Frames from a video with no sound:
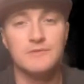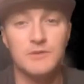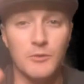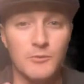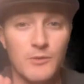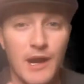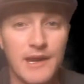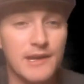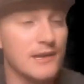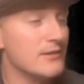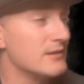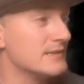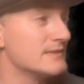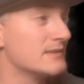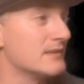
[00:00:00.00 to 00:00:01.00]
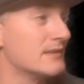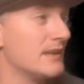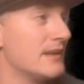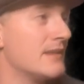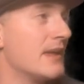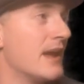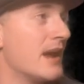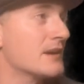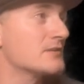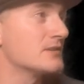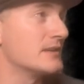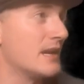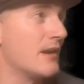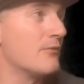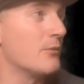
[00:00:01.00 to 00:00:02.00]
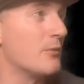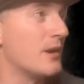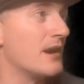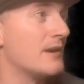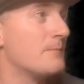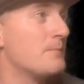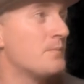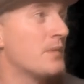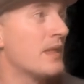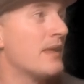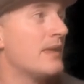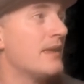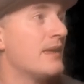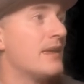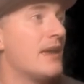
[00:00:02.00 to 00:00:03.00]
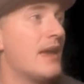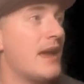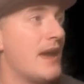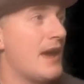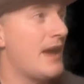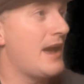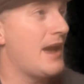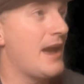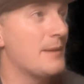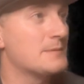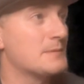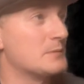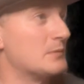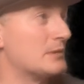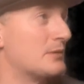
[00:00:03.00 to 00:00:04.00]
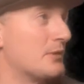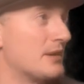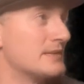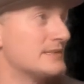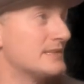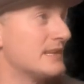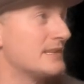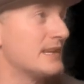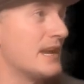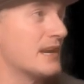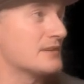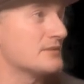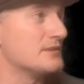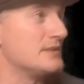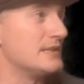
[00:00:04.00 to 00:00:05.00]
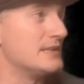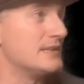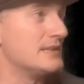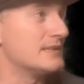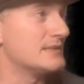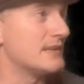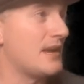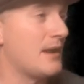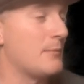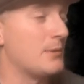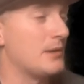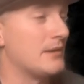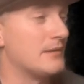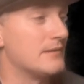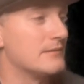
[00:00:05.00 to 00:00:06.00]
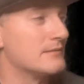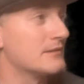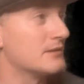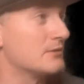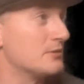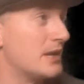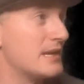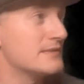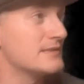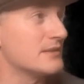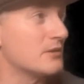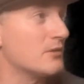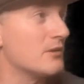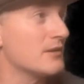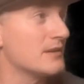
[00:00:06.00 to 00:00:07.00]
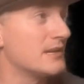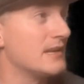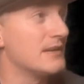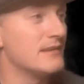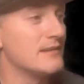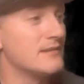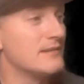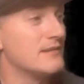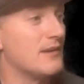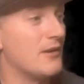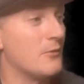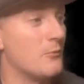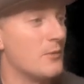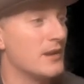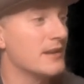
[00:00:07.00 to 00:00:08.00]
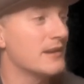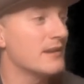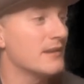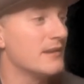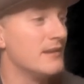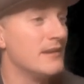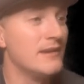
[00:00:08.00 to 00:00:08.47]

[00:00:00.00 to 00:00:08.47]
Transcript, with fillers: so right here is the clay they actually gave away. Absolutely crazy that they actually did this. I mean, congrats to Clark Kent on winning it.